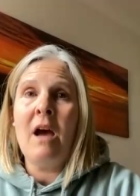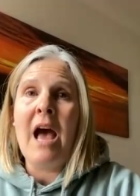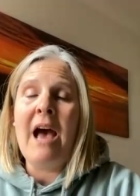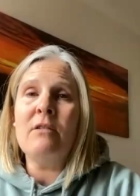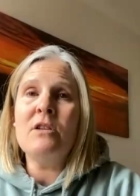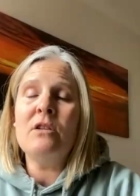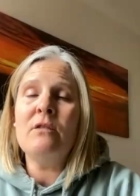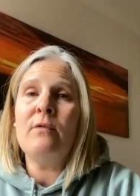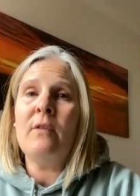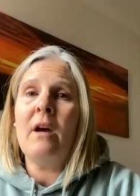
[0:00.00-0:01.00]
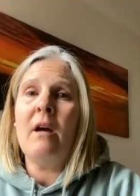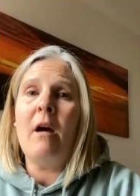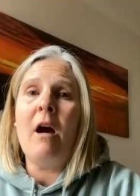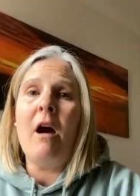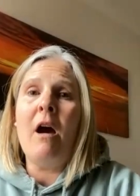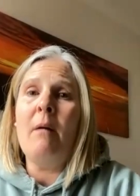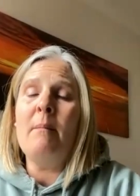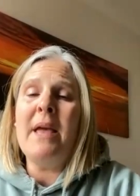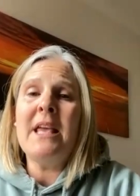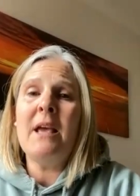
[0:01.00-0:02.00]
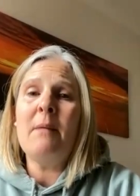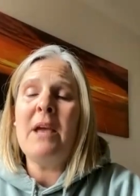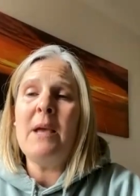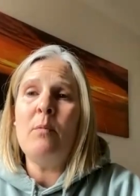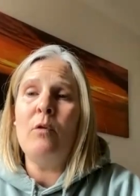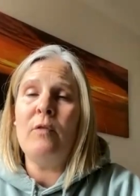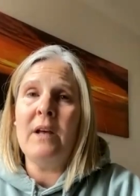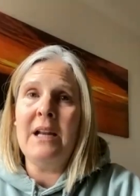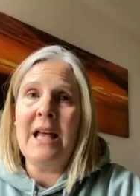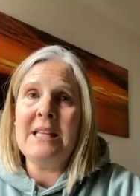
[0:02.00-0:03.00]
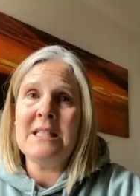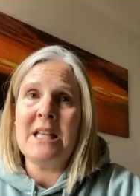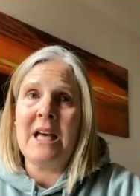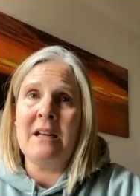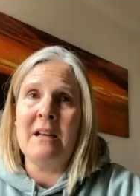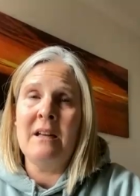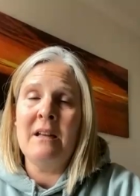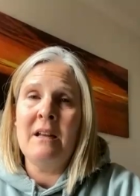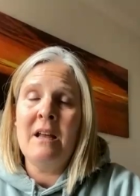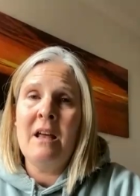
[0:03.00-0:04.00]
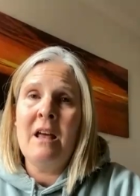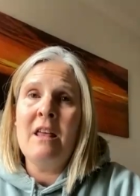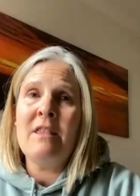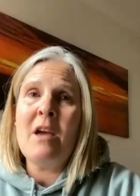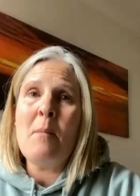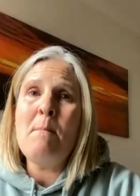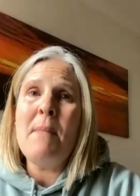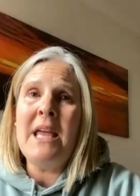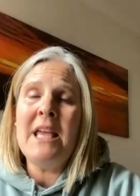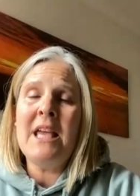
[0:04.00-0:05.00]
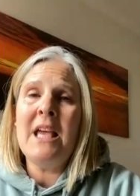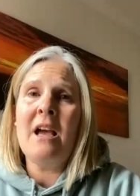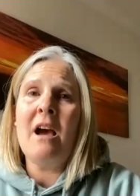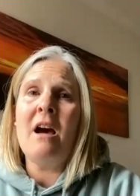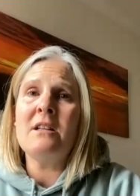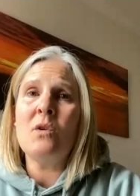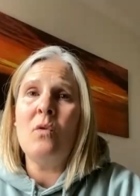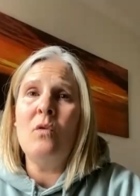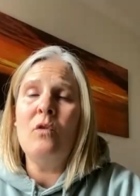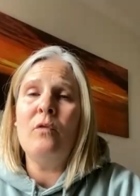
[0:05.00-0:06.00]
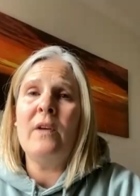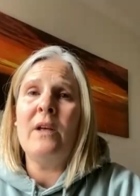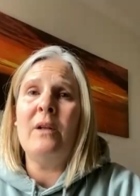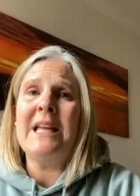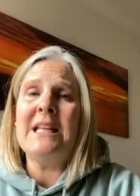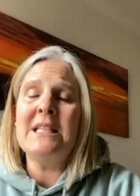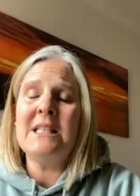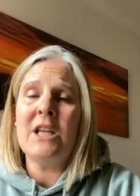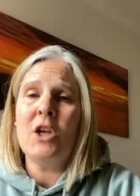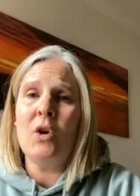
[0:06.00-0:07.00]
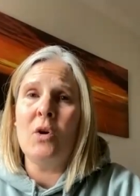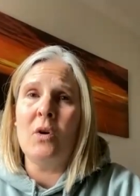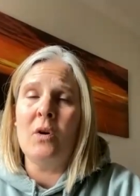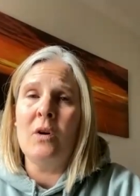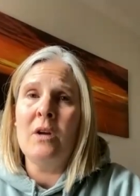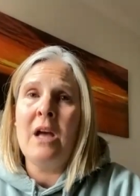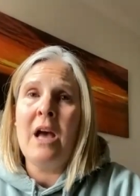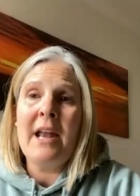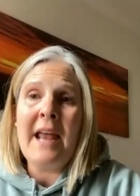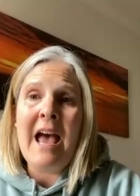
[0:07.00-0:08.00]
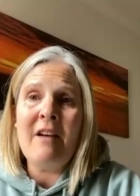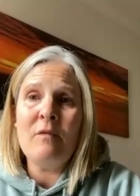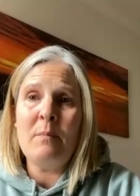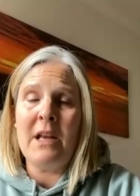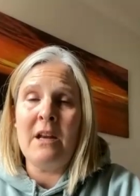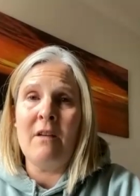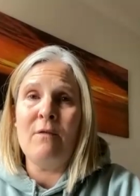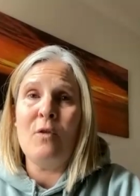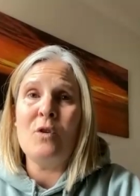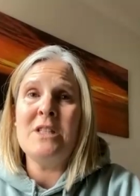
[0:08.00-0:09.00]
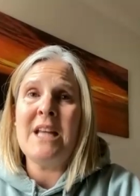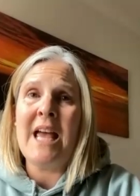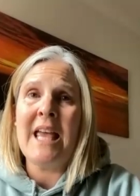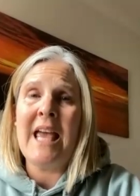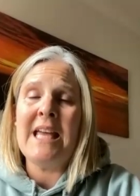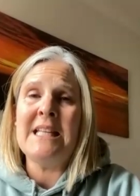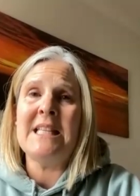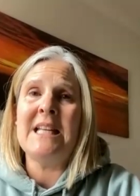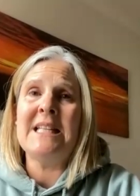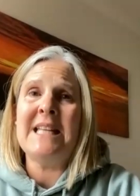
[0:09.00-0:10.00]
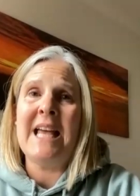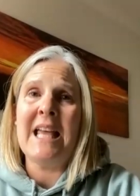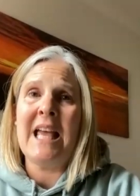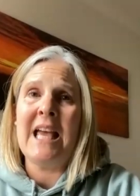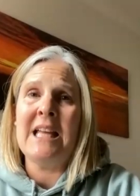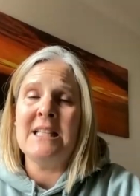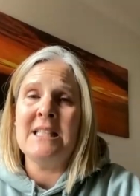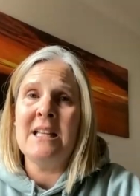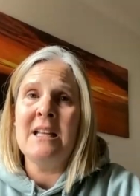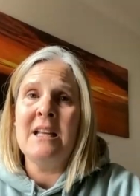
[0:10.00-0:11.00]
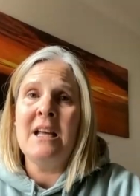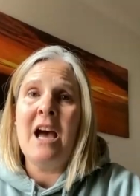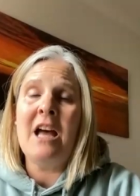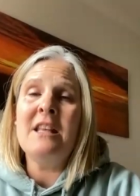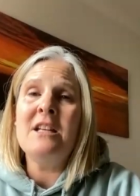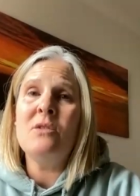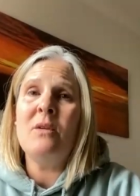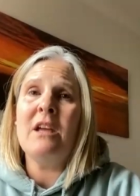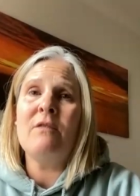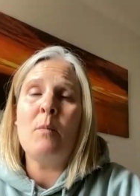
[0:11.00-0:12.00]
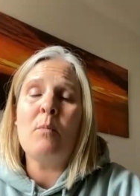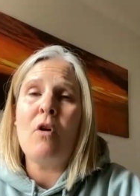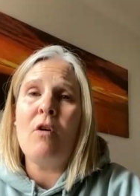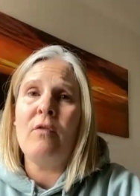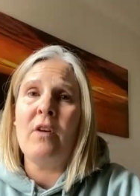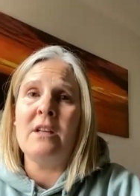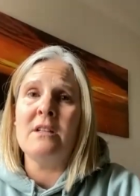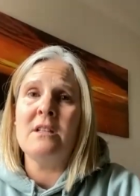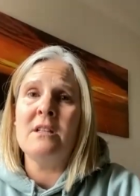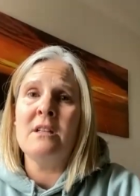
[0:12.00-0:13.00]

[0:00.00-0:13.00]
out of making people feel less than. They are making us all feel insecure and have been for decades and decades, and they're doing it for profit.